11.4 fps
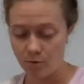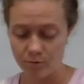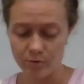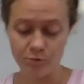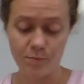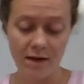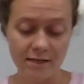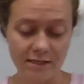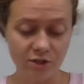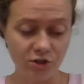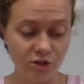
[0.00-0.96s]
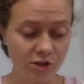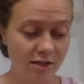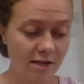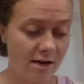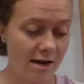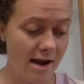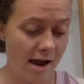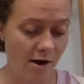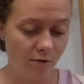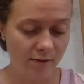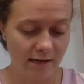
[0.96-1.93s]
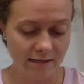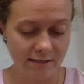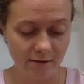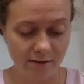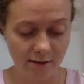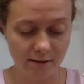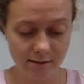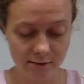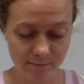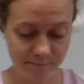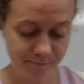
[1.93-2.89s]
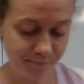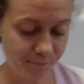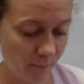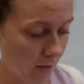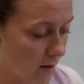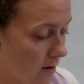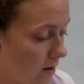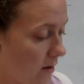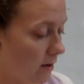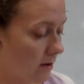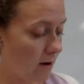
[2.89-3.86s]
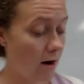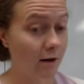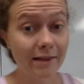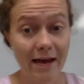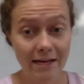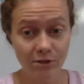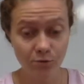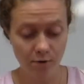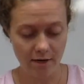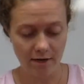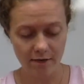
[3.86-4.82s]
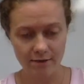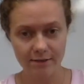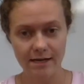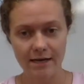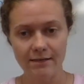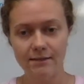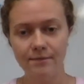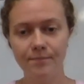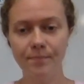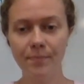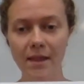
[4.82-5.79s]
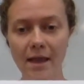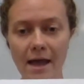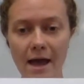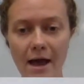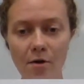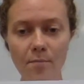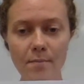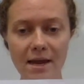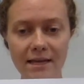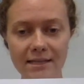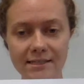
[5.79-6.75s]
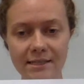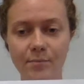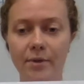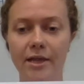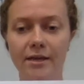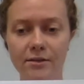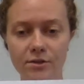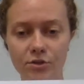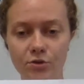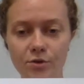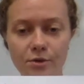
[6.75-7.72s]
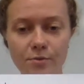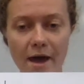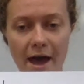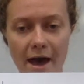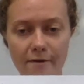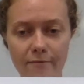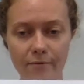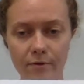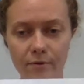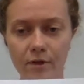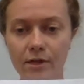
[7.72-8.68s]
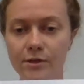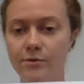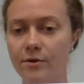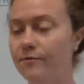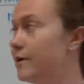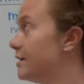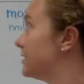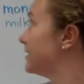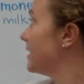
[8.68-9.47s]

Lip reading: to pay attention to the noun that tells us. Our last one here says, how many siblings do you have? So our phrase is